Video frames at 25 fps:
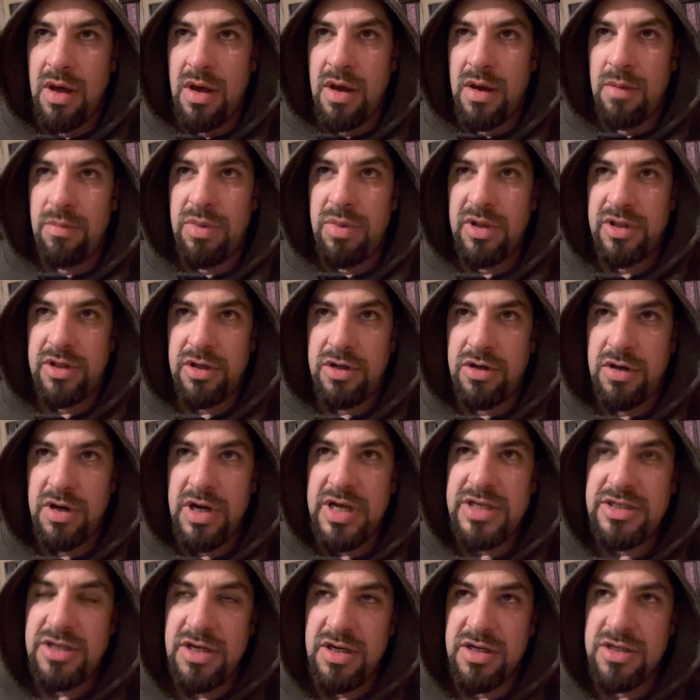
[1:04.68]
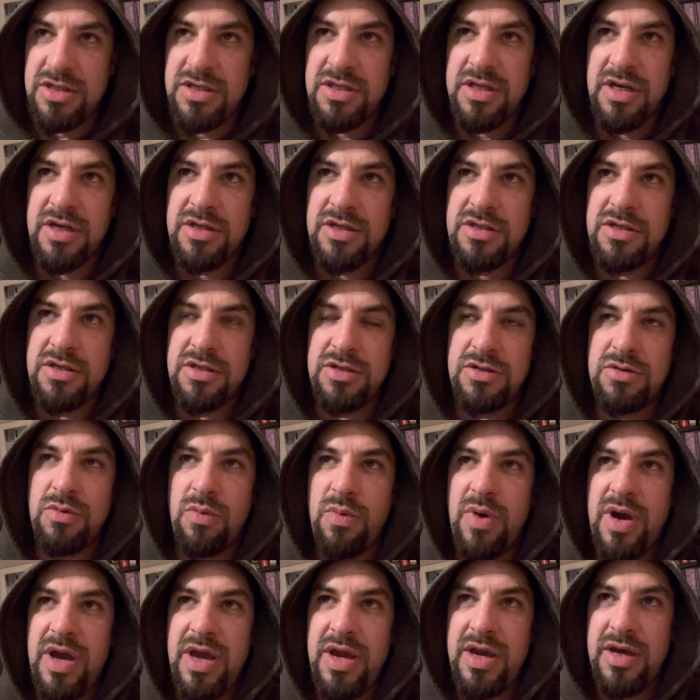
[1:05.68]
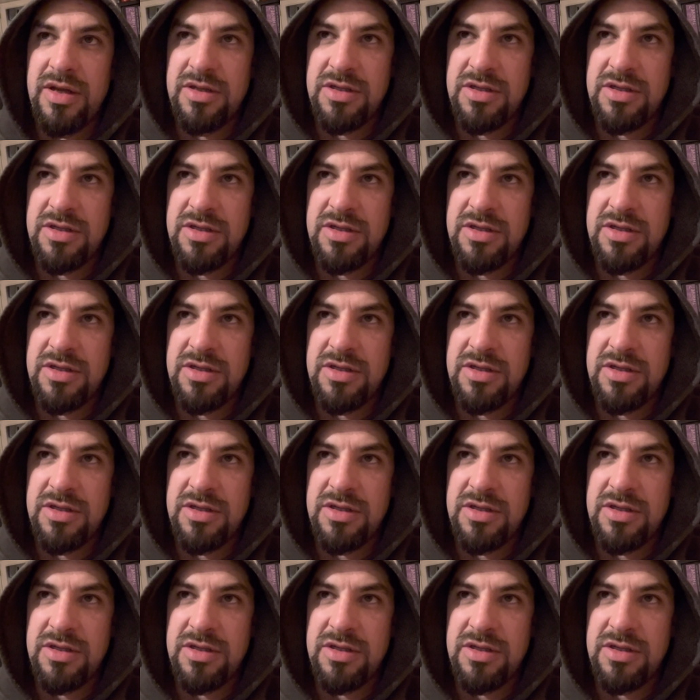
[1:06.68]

But the craziest things is the way